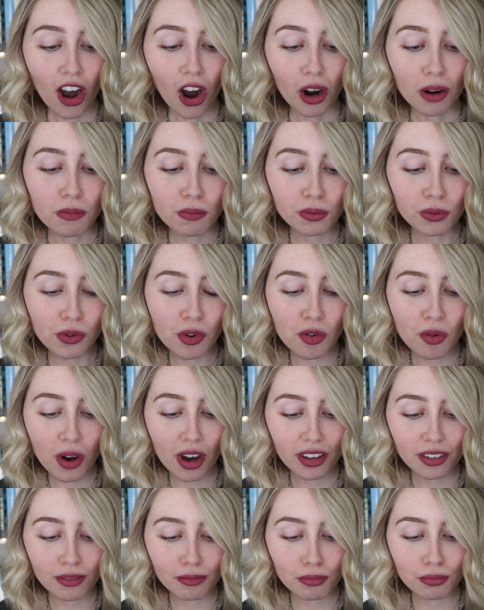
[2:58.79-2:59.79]
are Bru
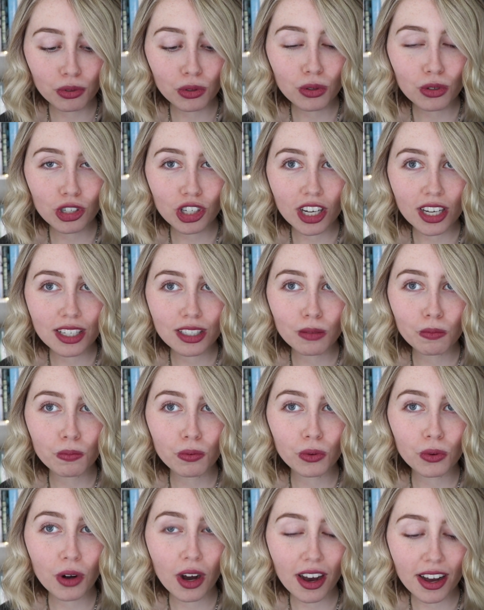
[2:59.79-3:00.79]
Brujas,
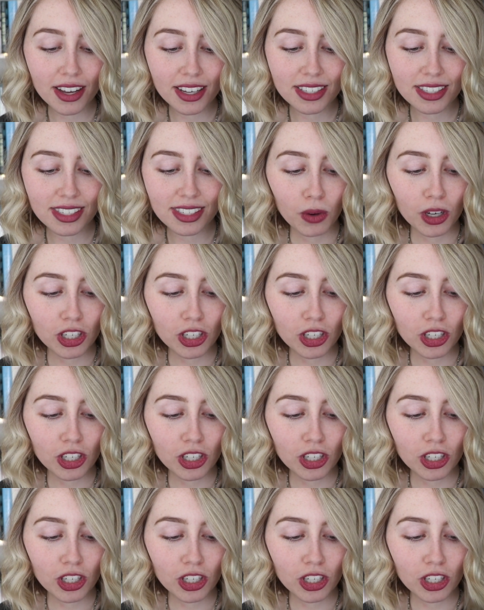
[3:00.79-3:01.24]
Brujas,